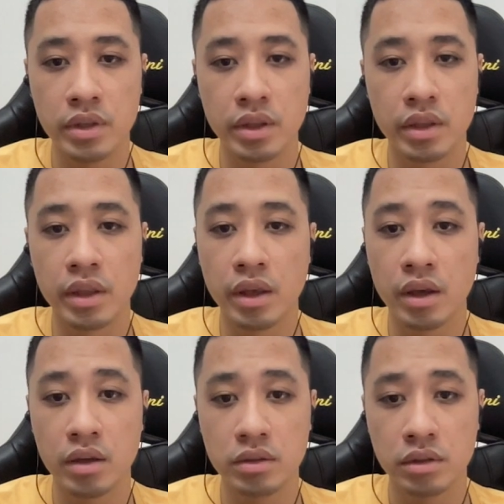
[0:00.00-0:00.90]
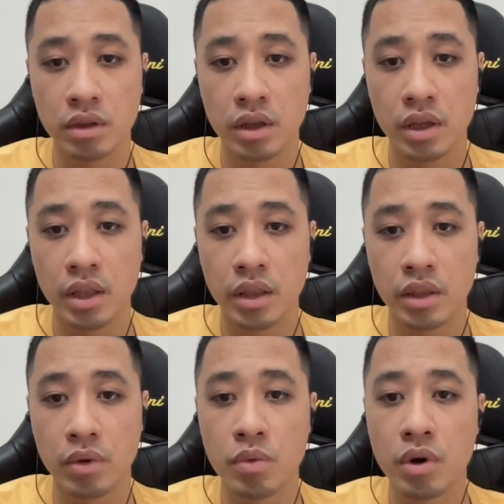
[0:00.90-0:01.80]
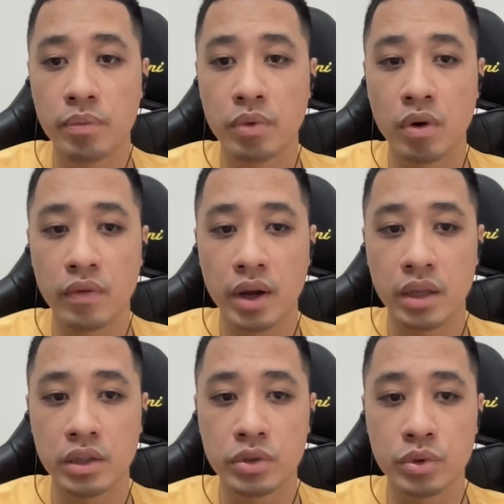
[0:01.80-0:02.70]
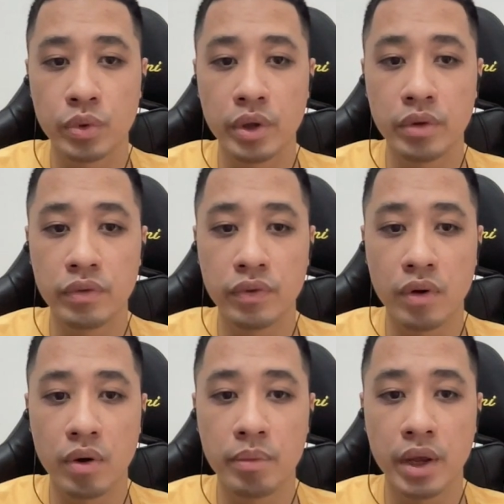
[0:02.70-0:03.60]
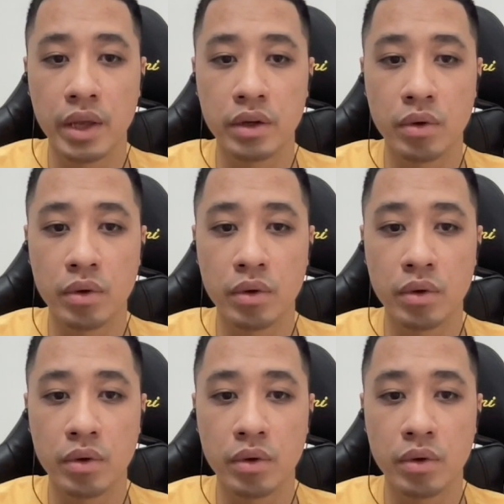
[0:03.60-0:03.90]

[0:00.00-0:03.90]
year they were provided two uniform and